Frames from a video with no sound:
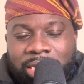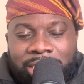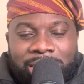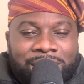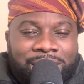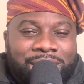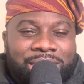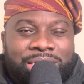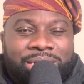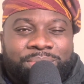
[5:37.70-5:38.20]

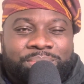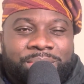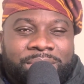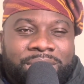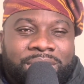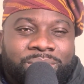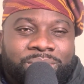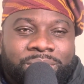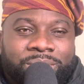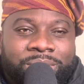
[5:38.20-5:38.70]
kind of play in
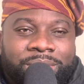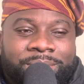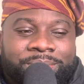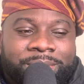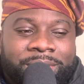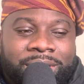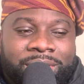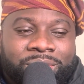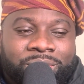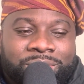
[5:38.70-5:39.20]
a way
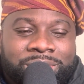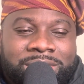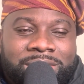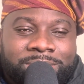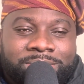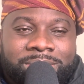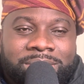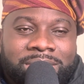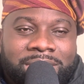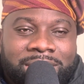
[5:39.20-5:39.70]
whereby your
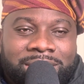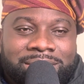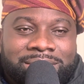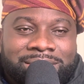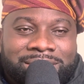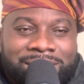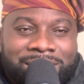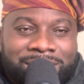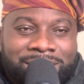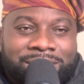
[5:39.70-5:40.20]
team can
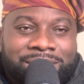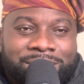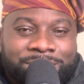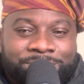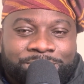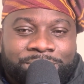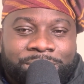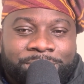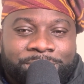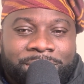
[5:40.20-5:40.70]
stay in the
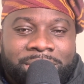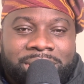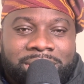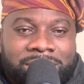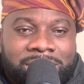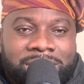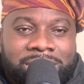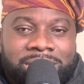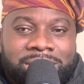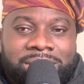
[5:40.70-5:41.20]
Premier
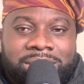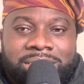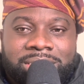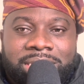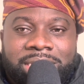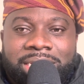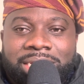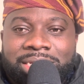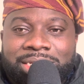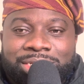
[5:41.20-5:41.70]
League.
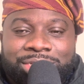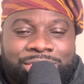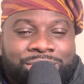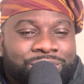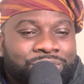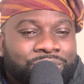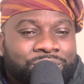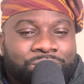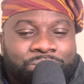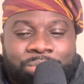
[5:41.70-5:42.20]
Like,
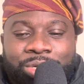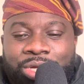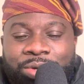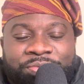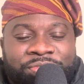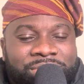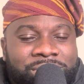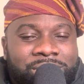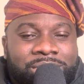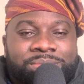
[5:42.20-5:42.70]
when you're
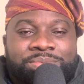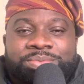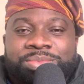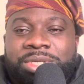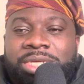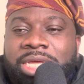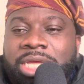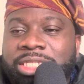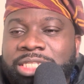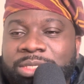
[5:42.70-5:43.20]
facing
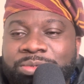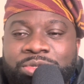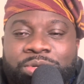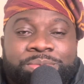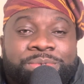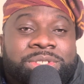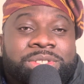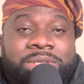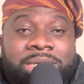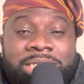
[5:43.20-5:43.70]
bigger teams or
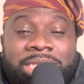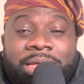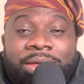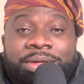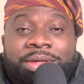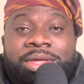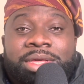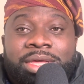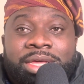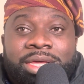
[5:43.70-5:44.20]
teams that are
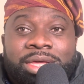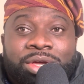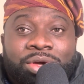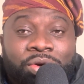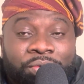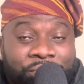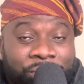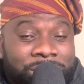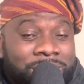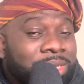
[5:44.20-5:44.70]

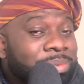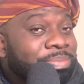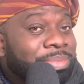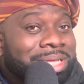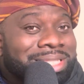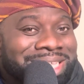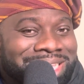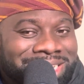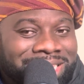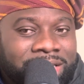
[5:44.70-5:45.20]
obviously
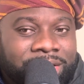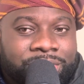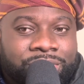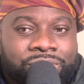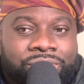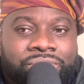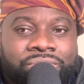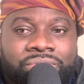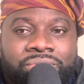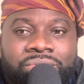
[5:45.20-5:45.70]
better than
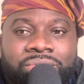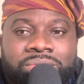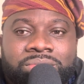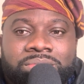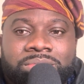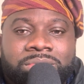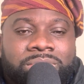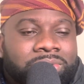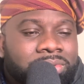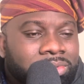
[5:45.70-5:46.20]
you,
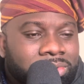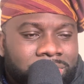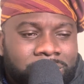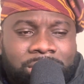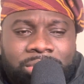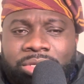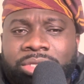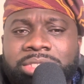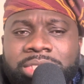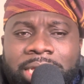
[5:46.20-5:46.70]
you
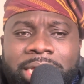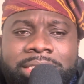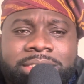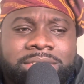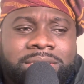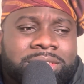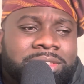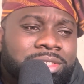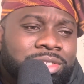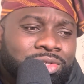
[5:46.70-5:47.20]
change your
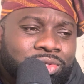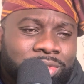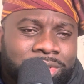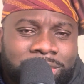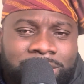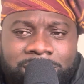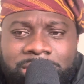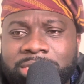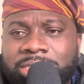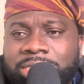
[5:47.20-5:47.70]
tactics,
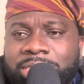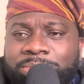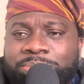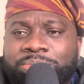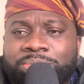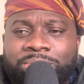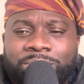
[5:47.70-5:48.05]
sit deep,